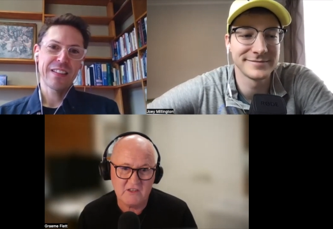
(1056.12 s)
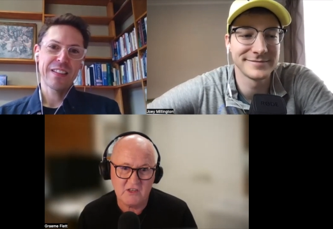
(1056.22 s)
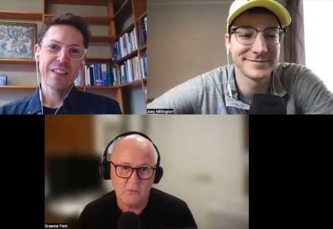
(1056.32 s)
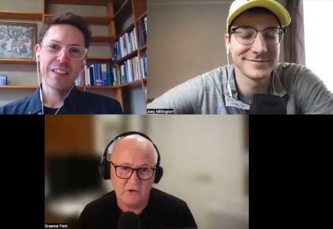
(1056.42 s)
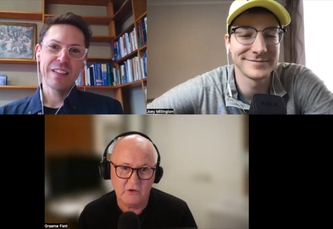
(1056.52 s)

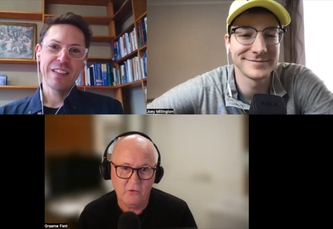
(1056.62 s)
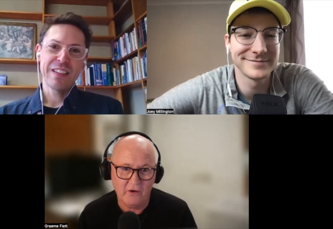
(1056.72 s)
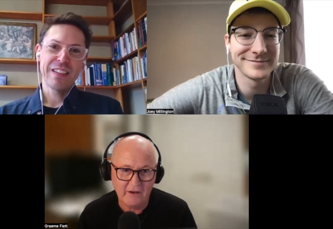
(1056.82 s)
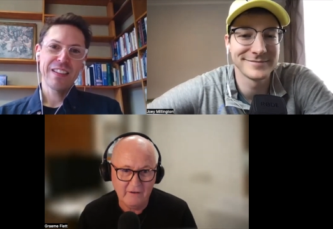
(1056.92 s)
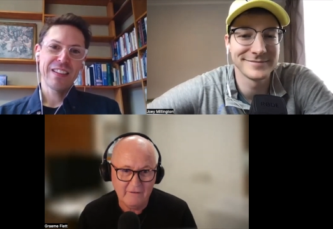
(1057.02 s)
Speaker 1: that we're
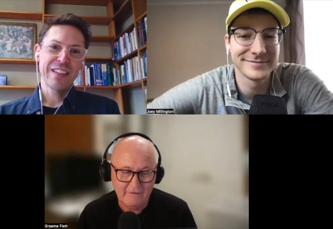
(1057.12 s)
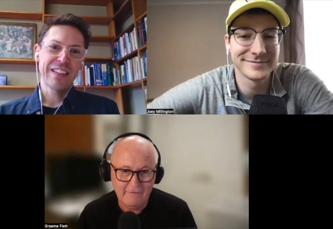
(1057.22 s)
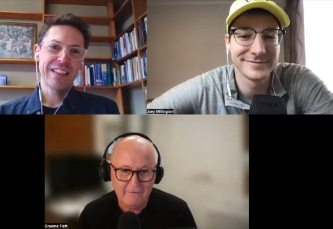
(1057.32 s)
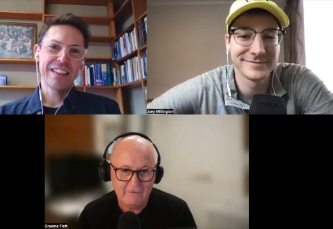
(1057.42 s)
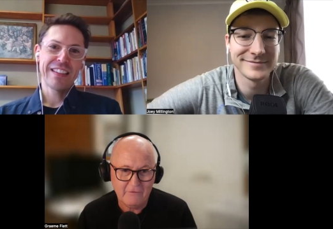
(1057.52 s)
doing,
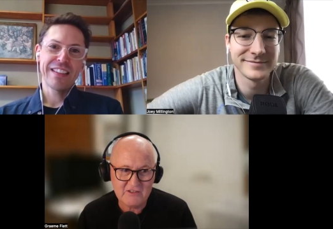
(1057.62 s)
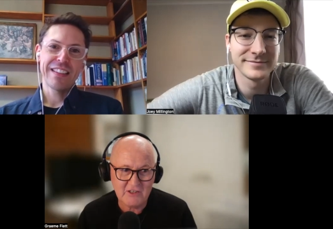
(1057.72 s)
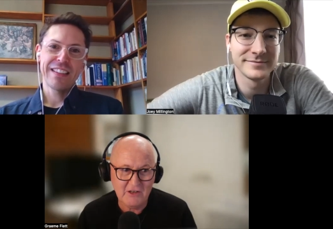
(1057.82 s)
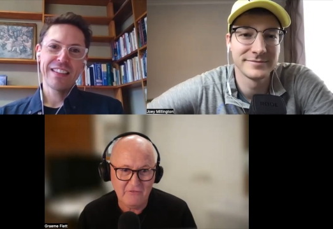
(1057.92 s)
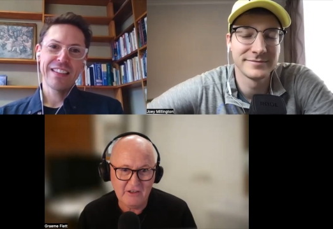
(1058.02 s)
they're
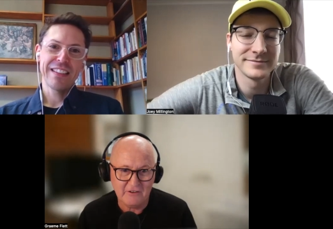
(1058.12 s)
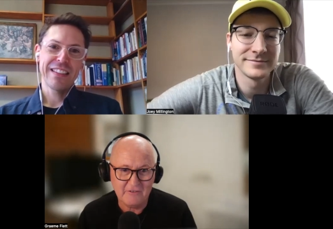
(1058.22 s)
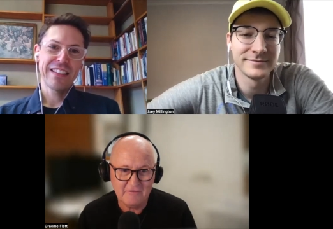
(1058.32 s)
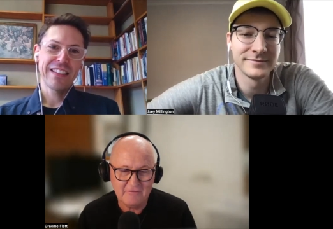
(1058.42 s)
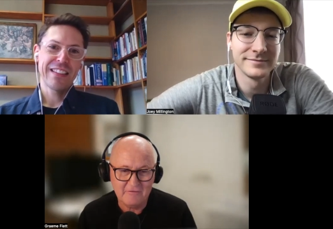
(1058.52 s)
significant.
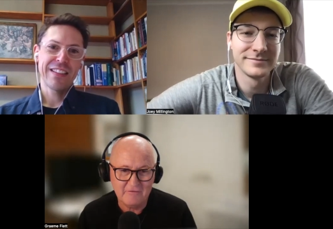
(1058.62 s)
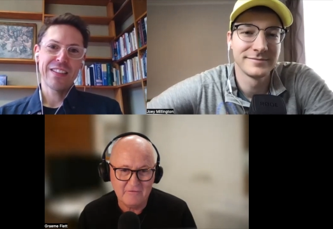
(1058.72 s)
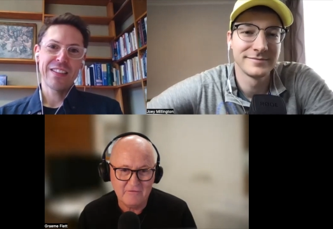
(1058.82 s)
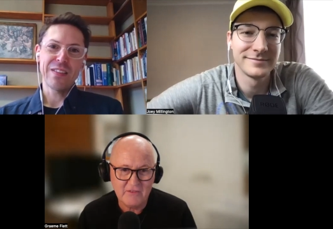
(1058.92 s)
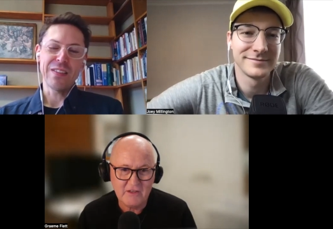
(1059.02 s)

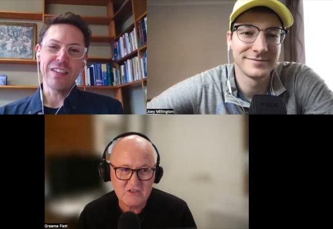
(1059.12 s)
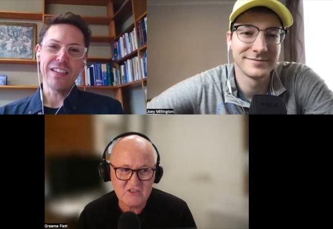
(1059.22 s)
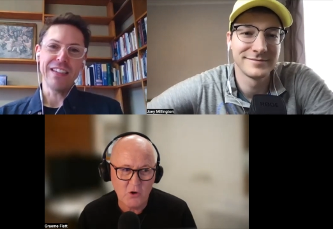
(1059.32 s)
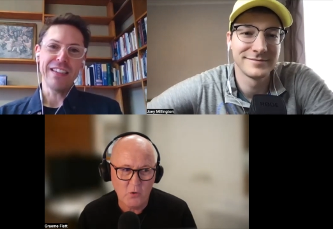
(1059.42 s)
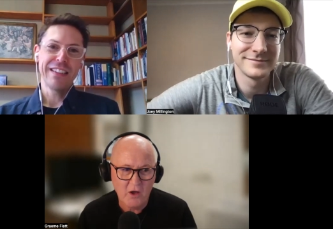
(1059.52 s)
Right.
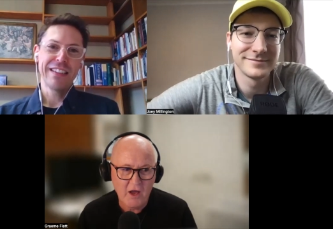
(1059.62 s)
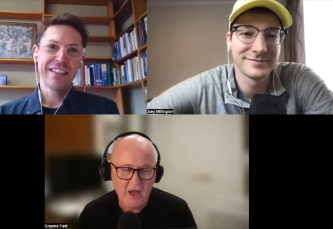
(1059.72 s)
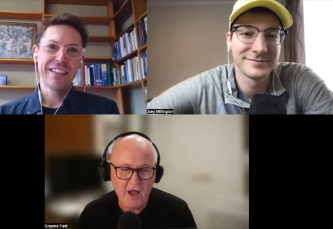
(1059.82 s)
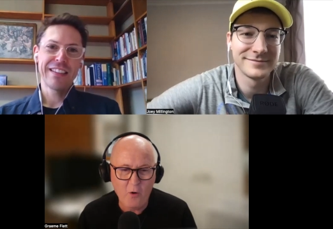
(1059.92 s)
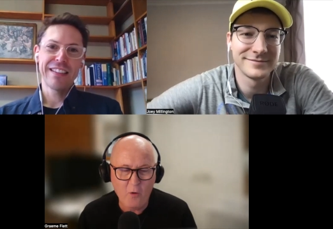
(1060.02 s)
So,
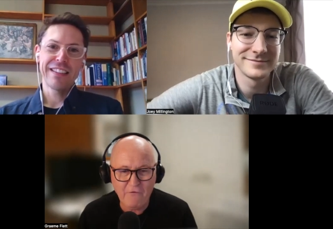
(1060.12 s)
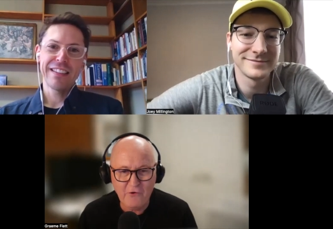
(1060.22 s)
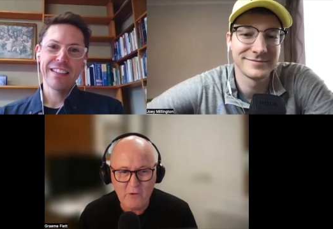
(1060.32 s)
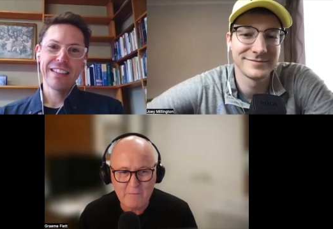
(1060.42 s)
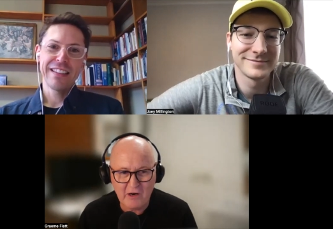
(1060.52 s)
how often
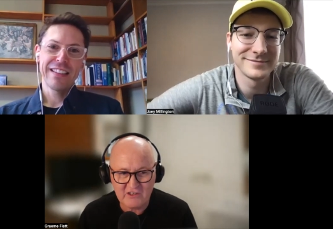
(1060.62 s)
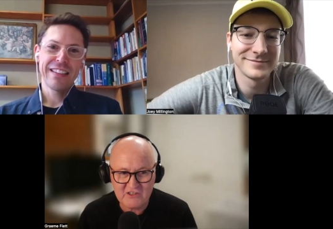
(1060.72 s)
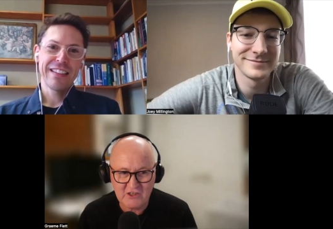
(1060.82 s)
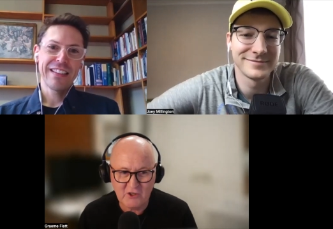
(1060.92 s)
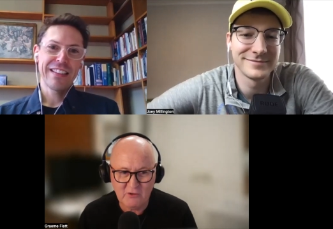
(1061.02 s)
are we
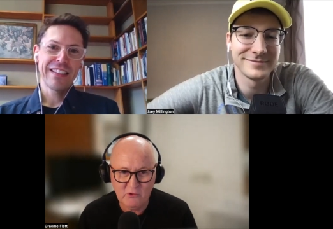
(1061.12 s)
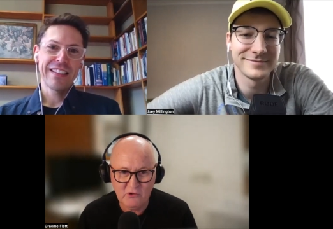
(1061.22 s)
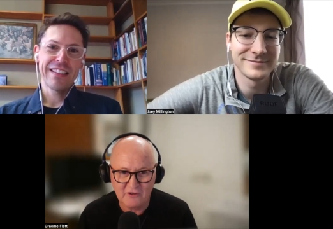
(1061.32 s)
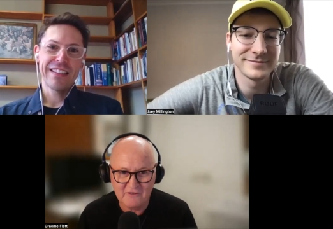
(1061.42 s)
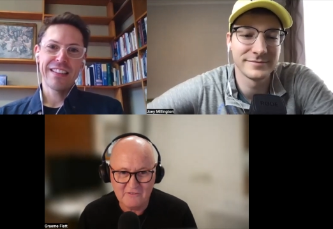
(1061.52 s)
practicing
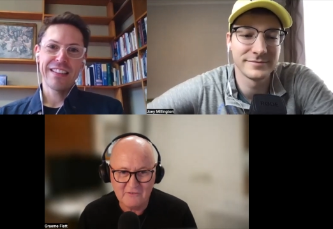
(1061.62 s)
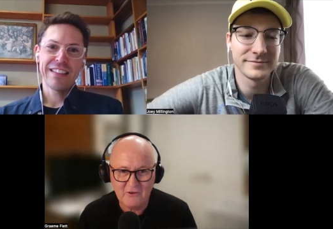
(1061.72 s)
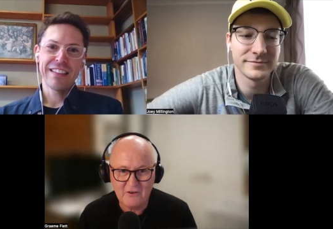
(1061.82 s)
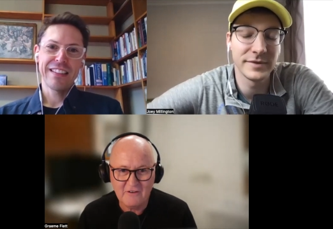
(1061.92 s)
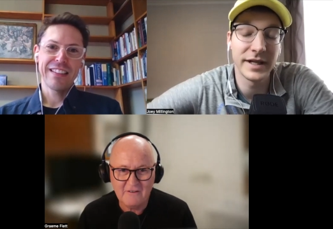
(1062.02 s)
communion?
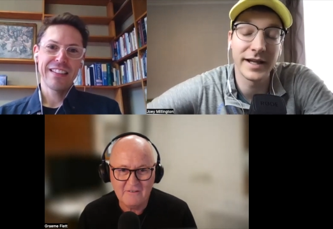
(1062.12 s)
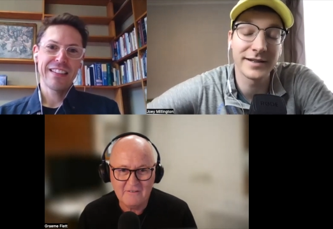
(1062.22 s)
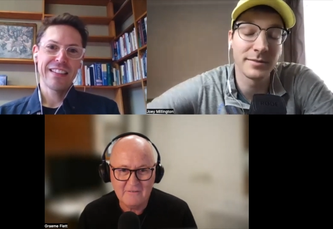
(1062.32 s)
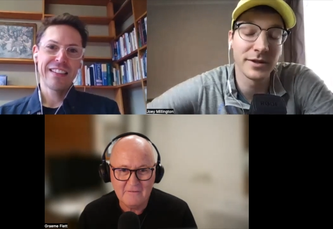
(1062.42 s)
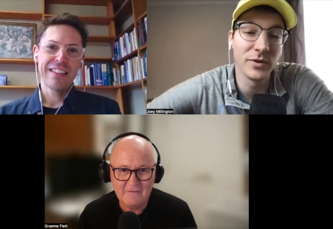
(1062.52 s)
Speaker 2: Yeah,
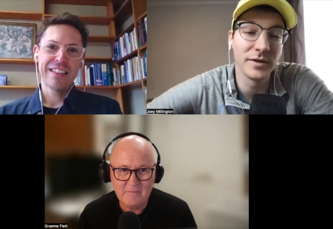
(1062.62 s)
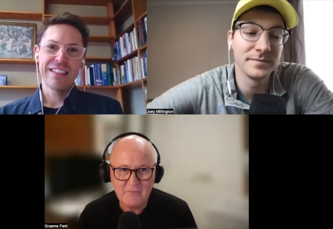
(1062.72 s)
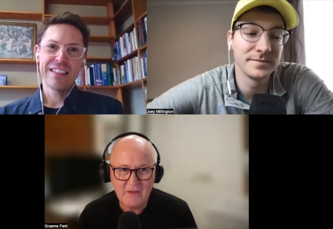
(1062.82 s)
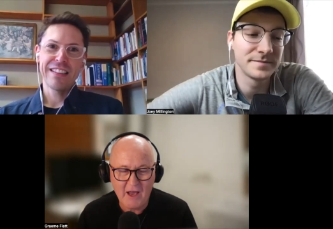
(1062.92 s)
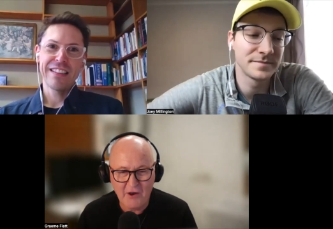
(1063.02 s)
that's a big one.
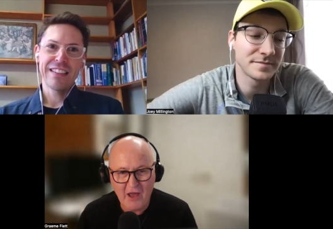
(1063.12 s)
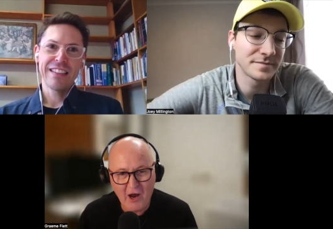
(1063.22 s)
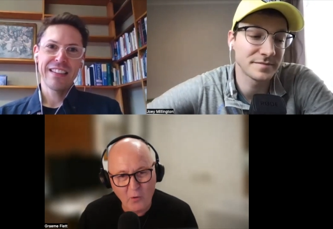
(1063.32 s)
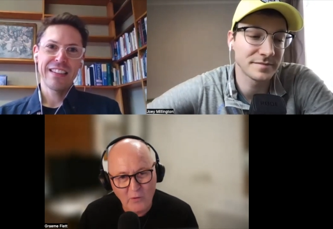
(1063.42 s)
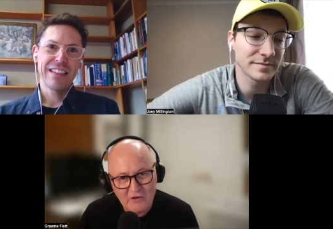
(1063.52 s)
Speaker 1: And
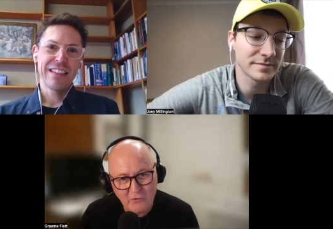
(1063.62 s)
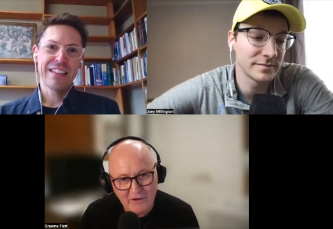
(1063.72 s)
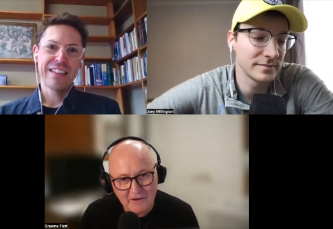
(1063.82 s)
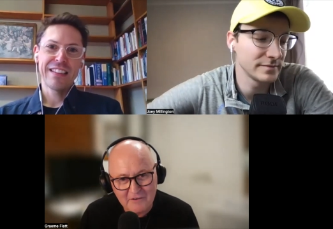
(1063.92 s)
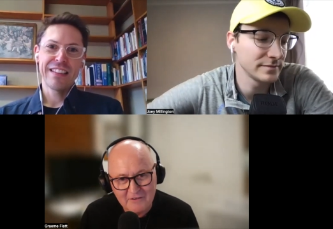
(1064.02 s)
how are we doing
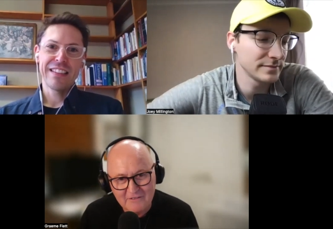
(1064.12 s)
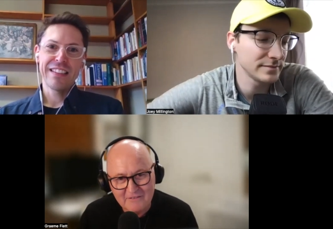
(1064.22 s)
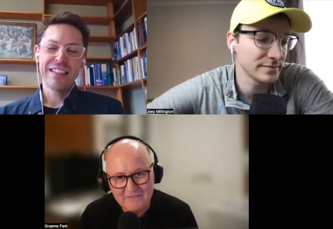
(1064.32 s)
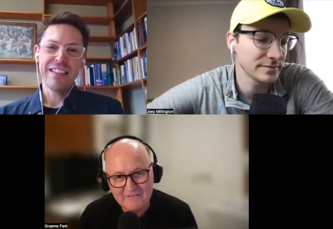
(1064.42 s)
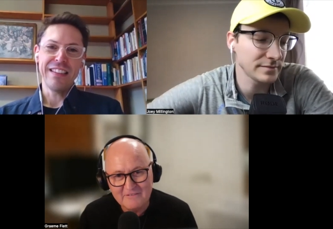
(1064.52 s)
it?
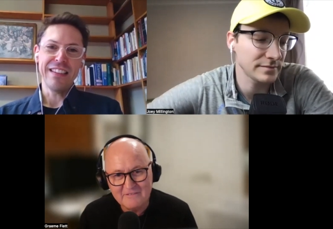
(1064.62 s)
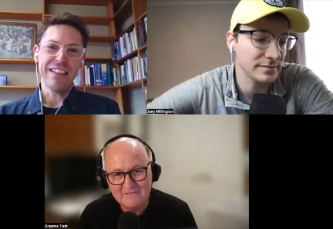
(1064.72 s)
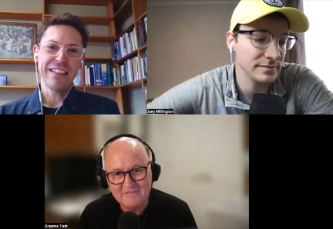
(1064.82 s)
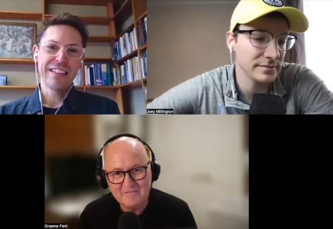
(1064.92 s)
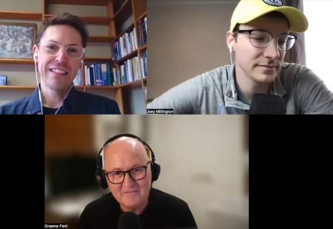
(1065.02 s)

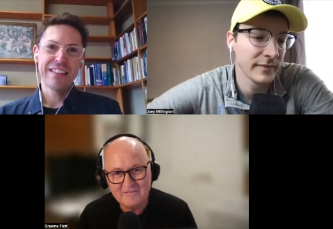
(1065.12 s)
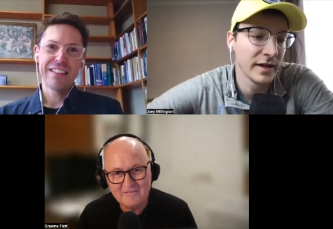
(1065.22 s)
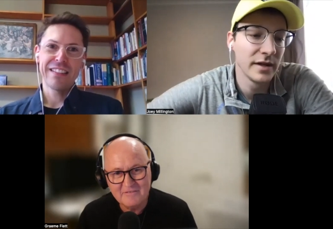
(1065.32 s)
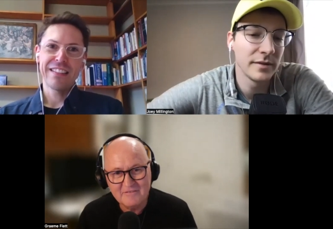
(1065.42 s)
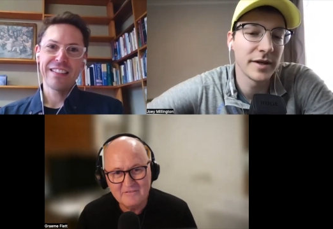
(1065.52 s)
Speaker 2: Yeah.
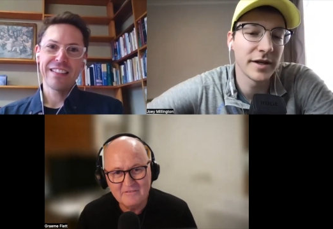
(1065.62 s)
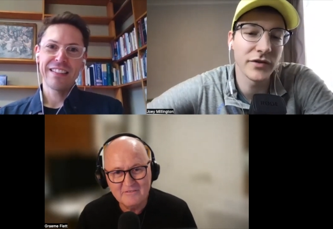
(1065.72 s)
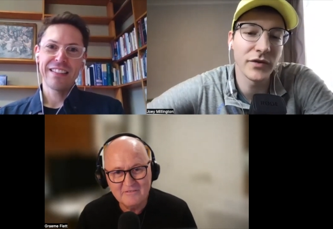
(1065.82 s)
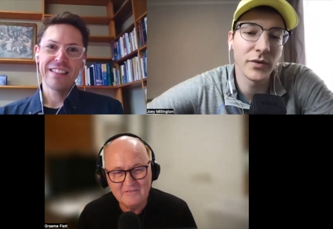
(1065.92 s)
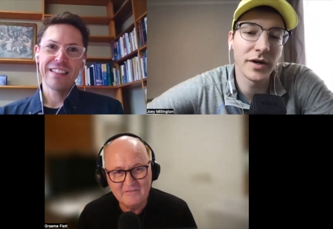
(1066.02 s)
Because
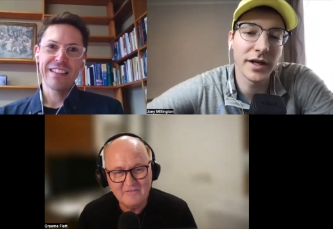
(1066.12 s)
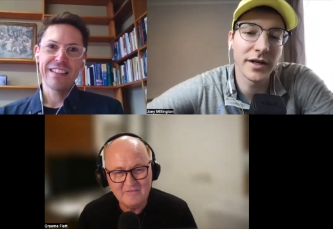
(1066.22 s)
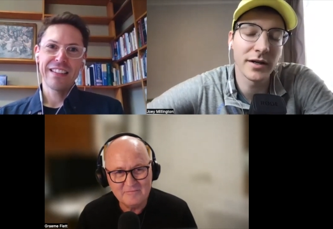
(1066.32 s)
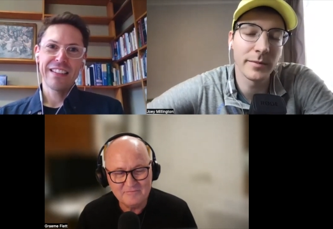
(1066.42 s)
if you want to get into the